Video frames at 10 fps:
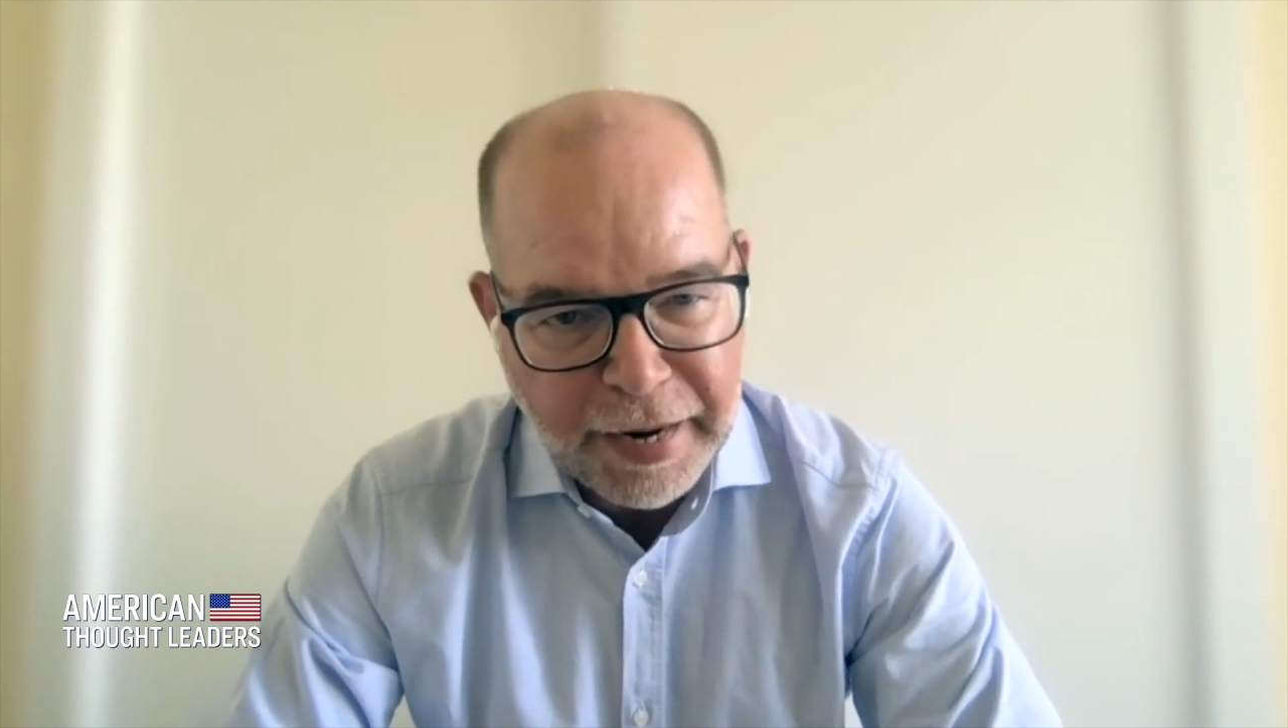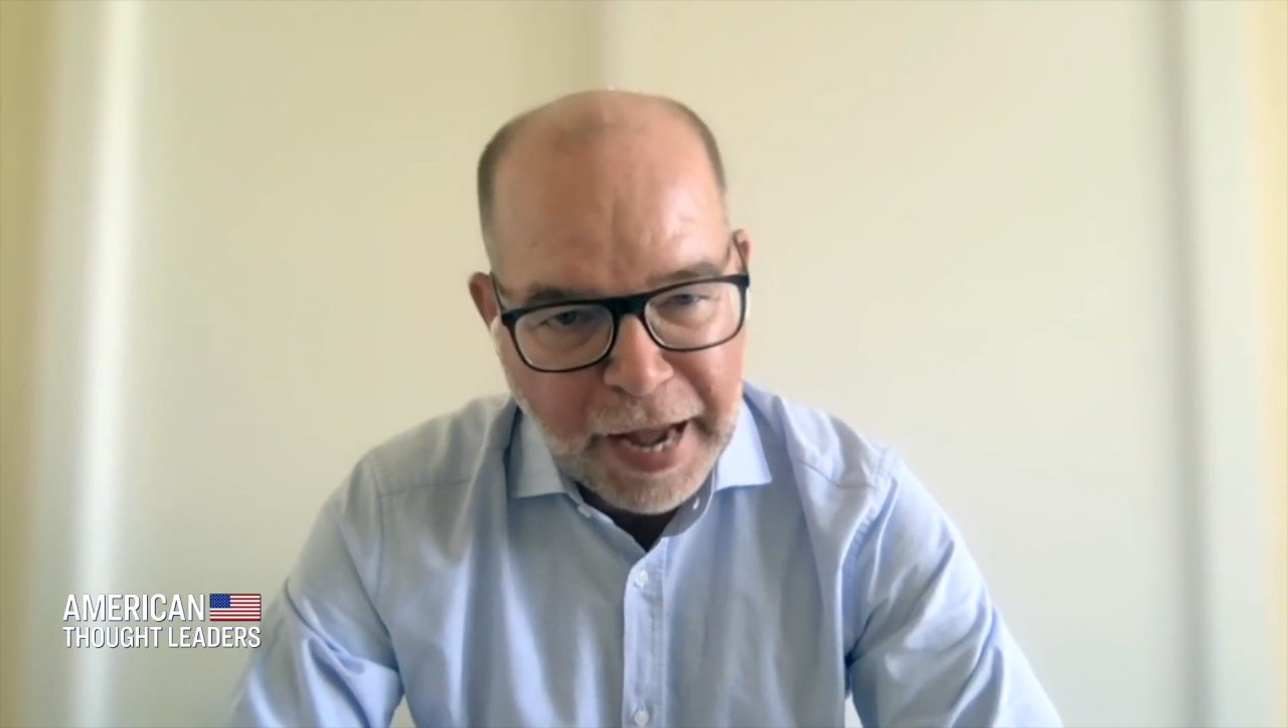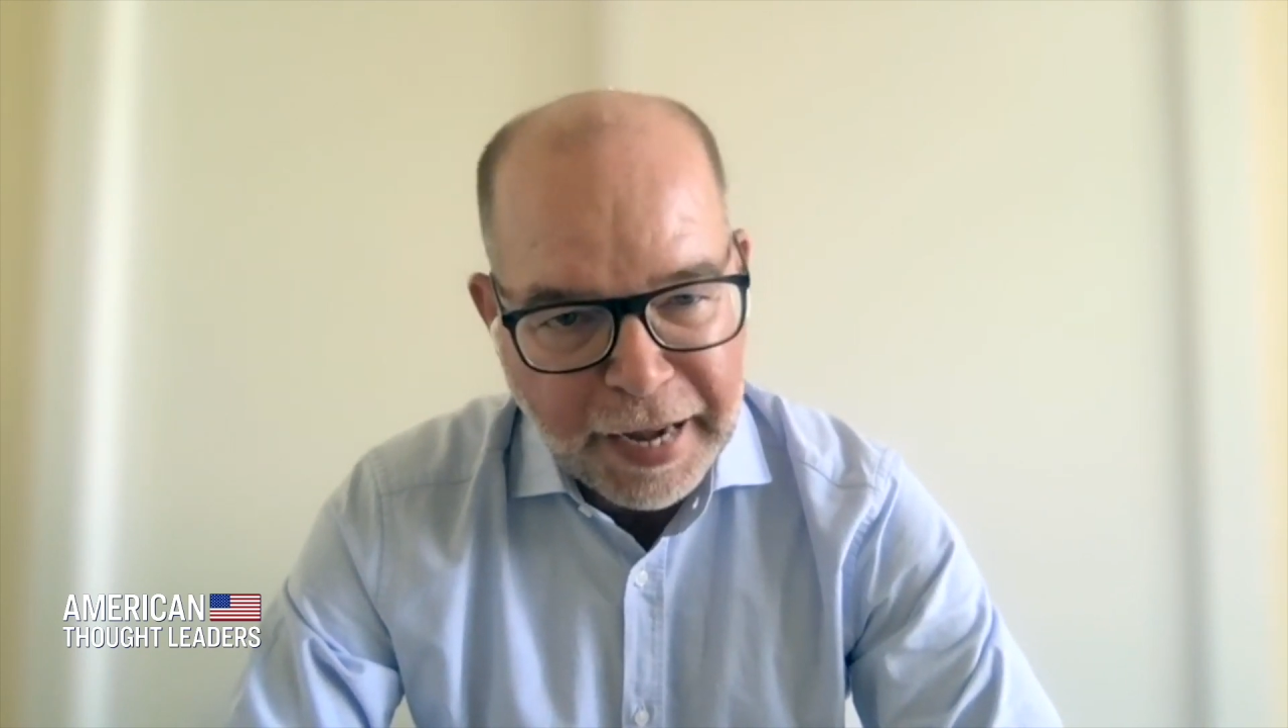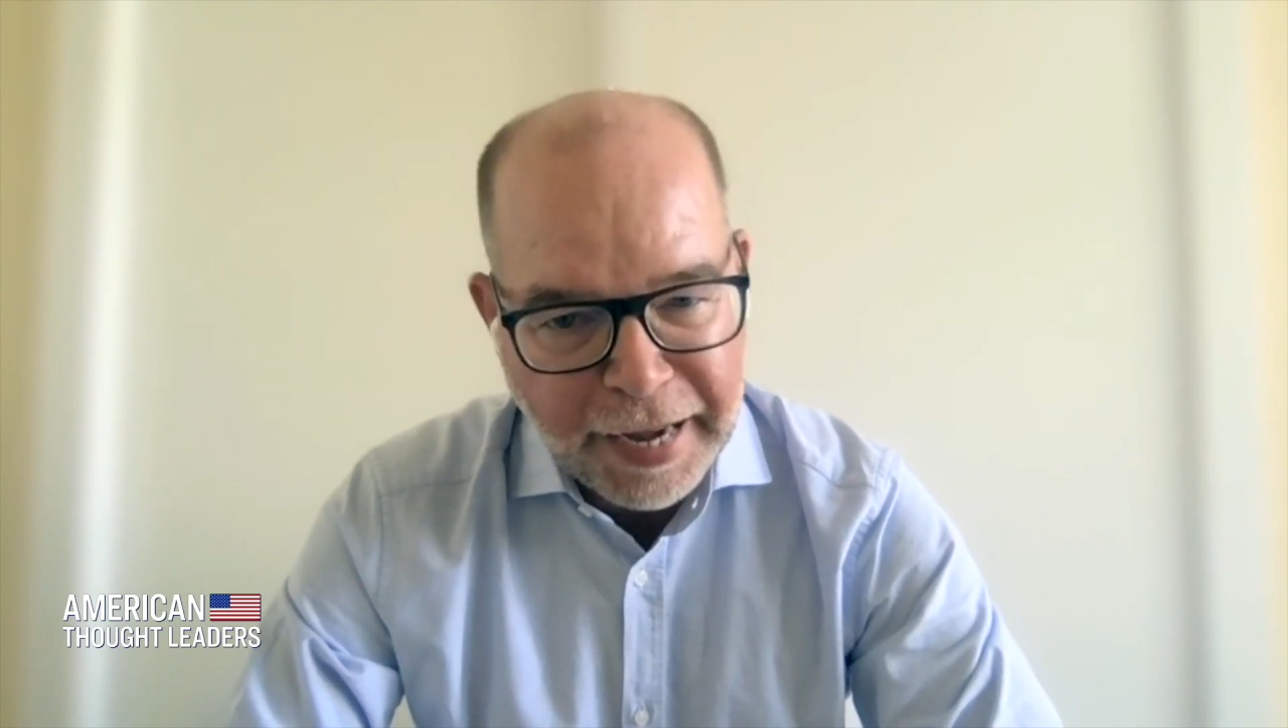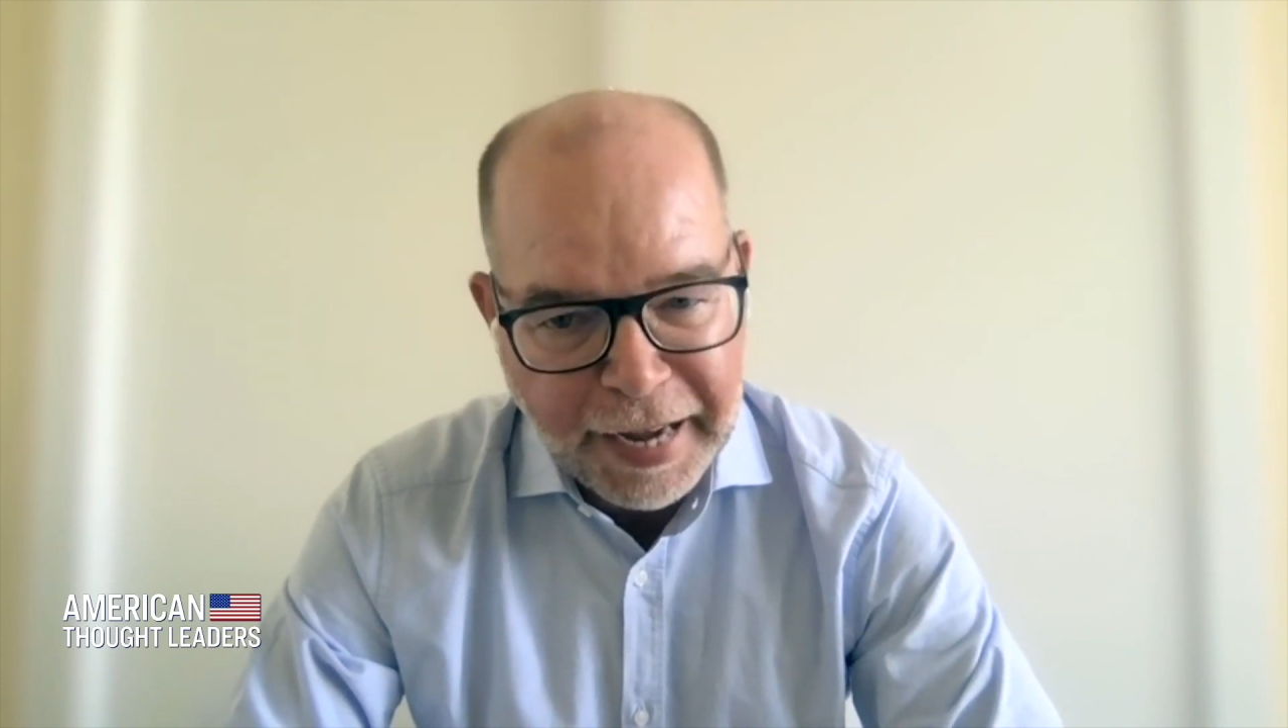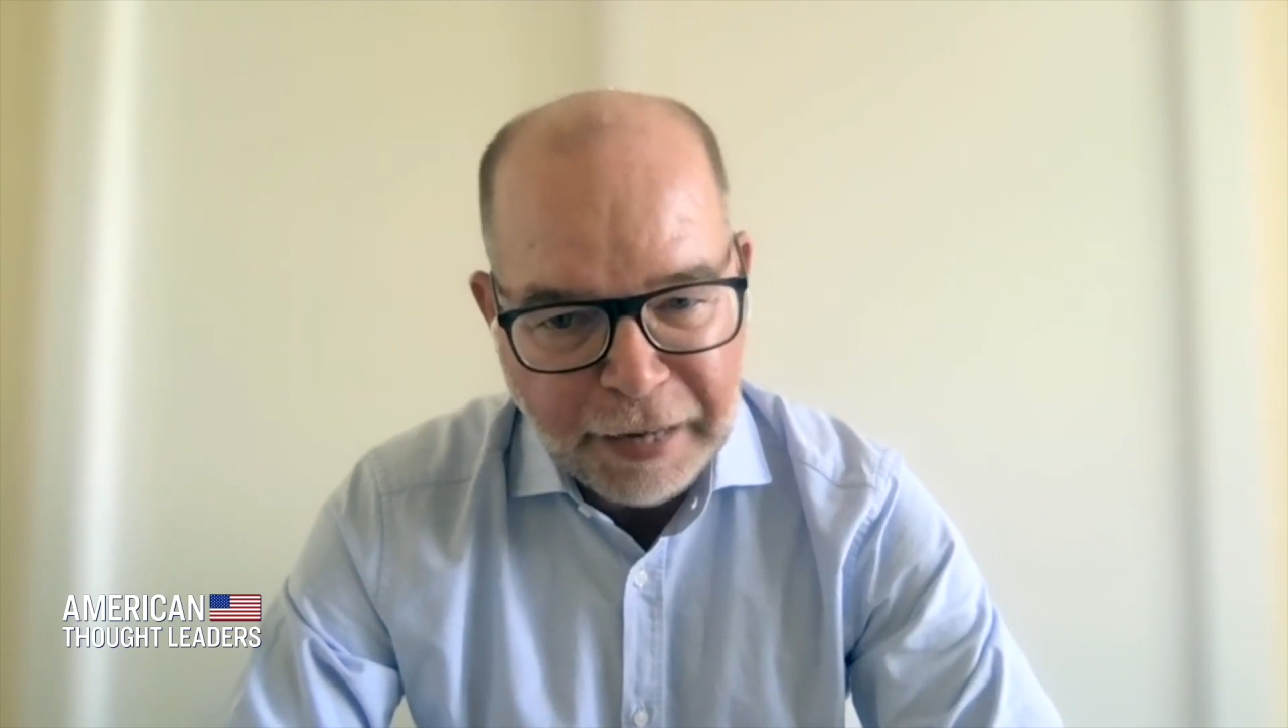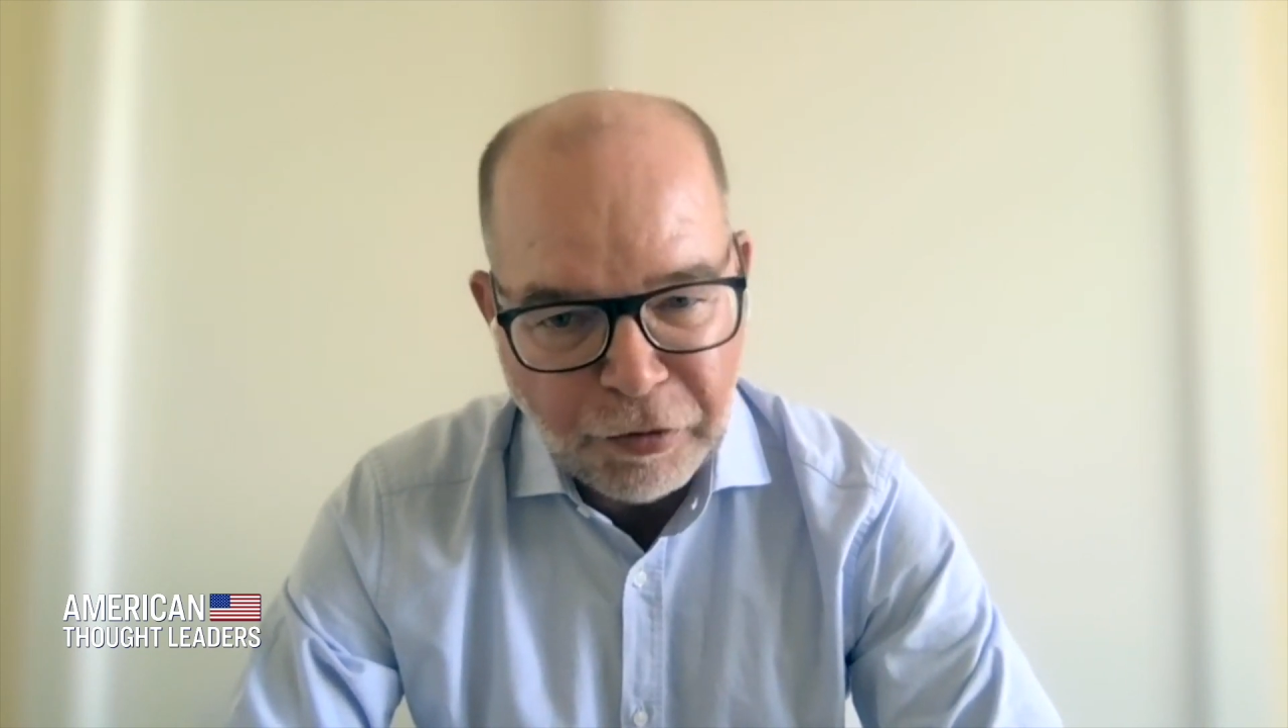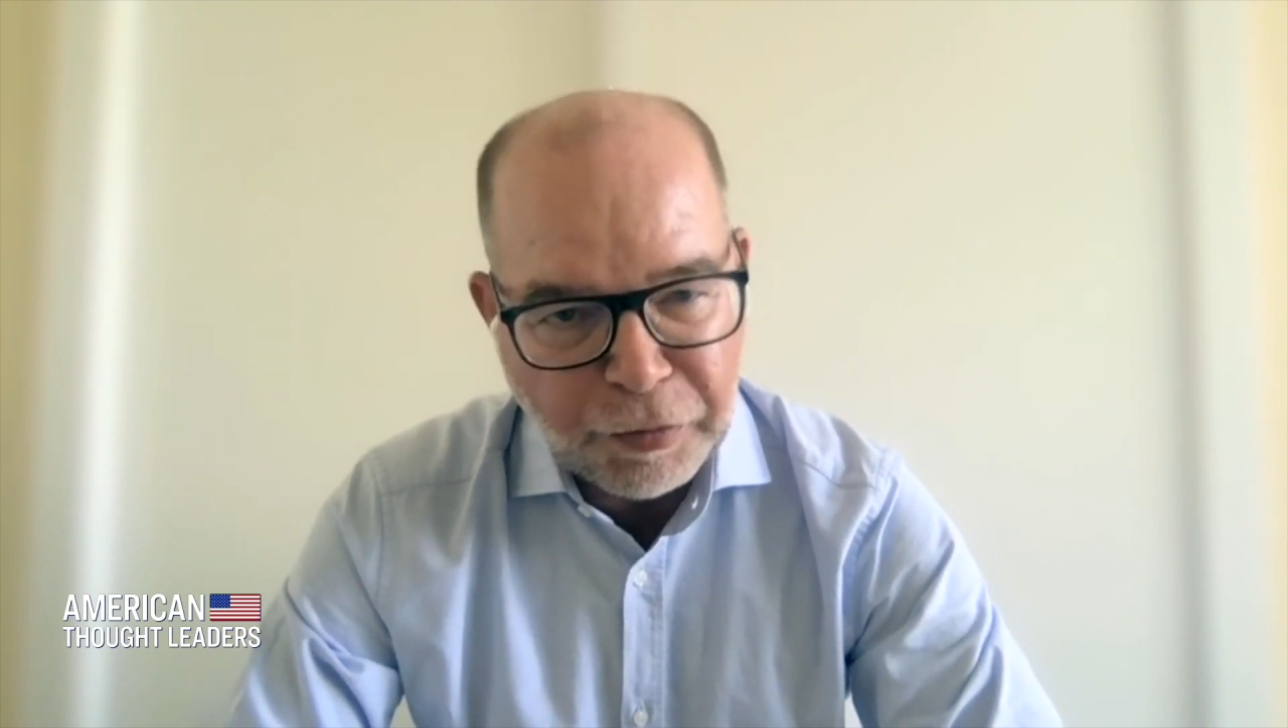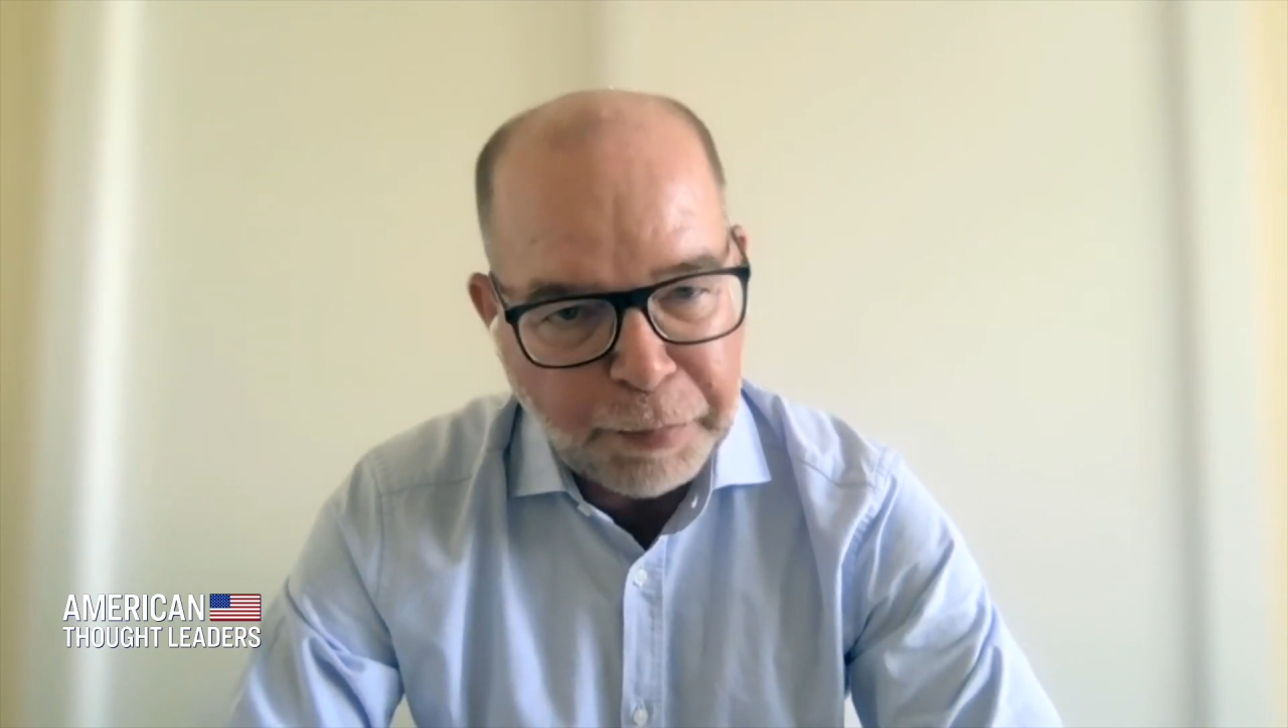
many decades.